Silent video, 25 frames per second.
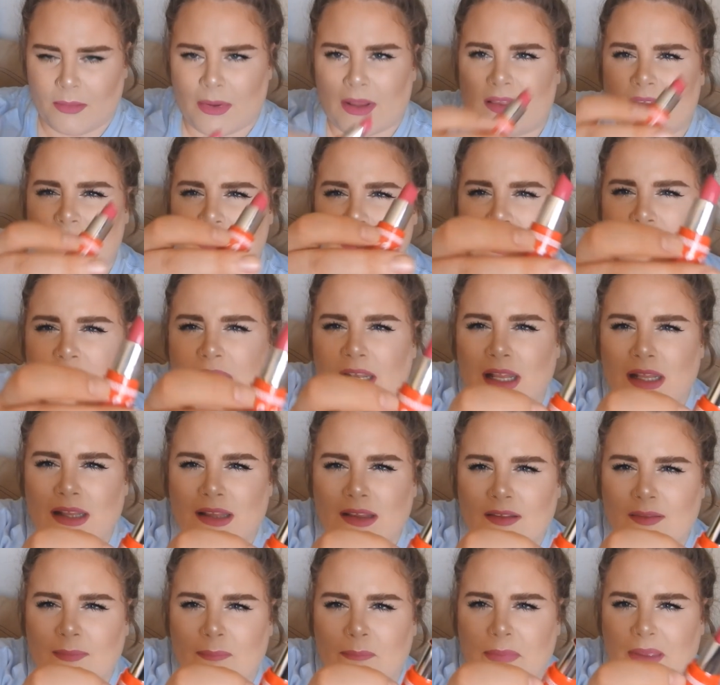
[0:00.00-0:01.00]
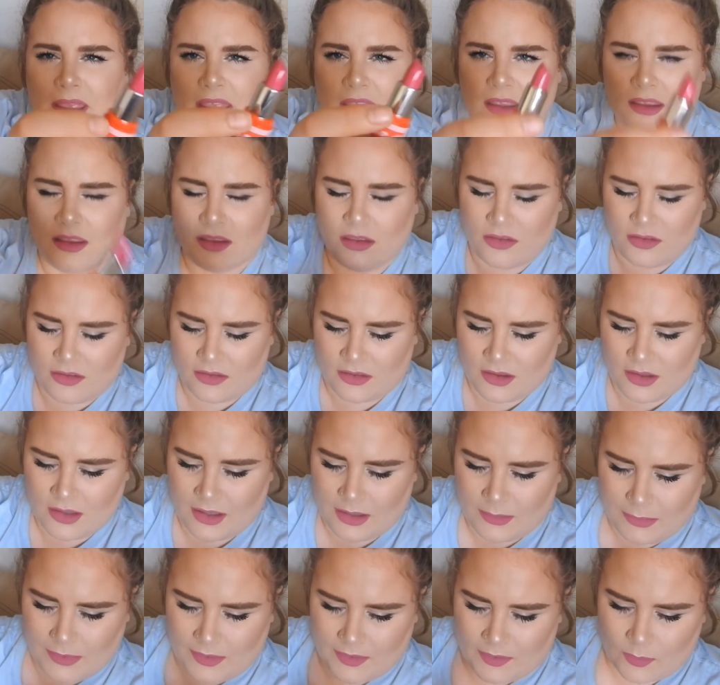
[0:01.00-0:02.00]
It's kind of like this pinky shade.
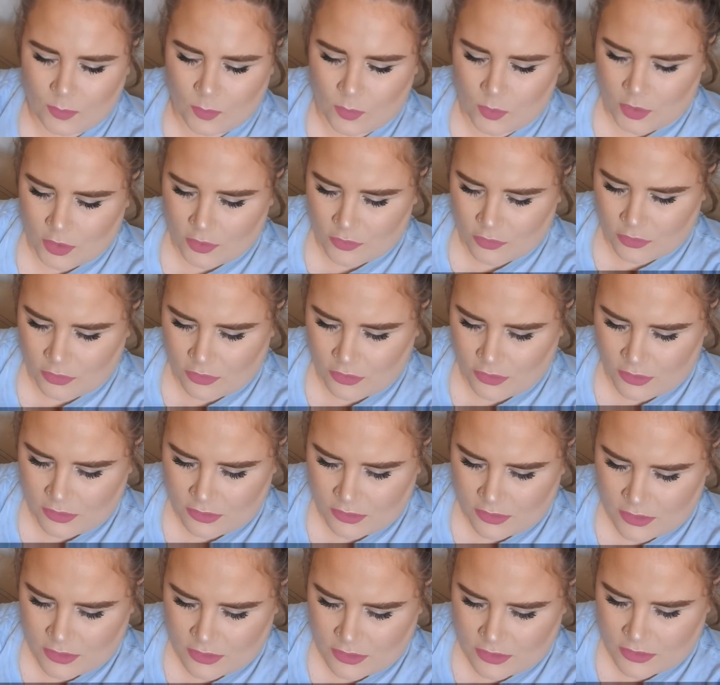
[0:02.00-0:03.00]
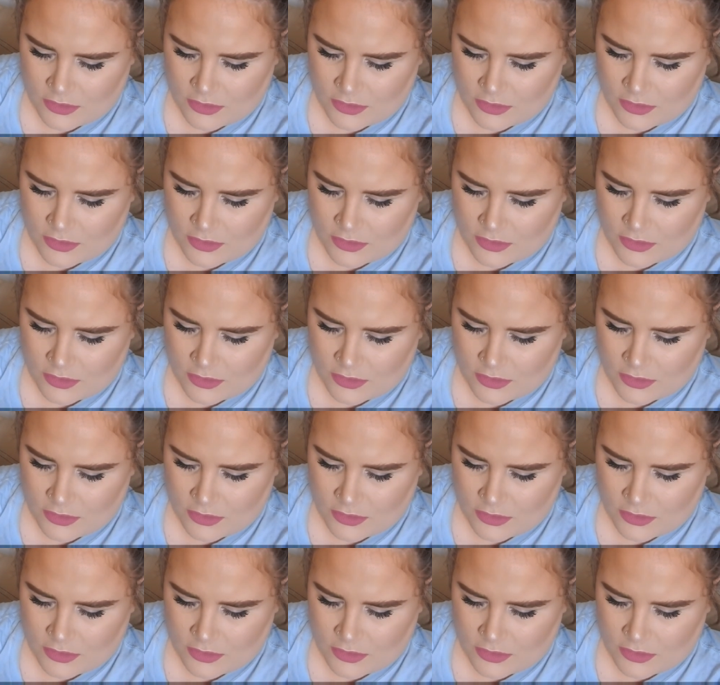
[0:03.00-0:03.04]
Let me swatch it.